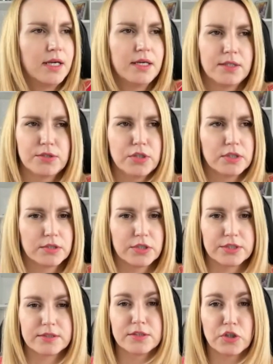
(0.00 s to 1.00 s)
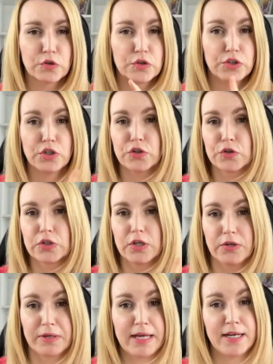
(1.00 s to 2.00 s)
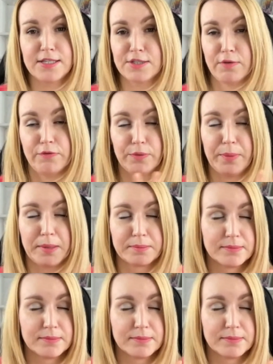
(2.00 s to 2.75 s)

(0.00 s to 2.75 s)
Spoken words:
not good. Not a good look. At least not for me.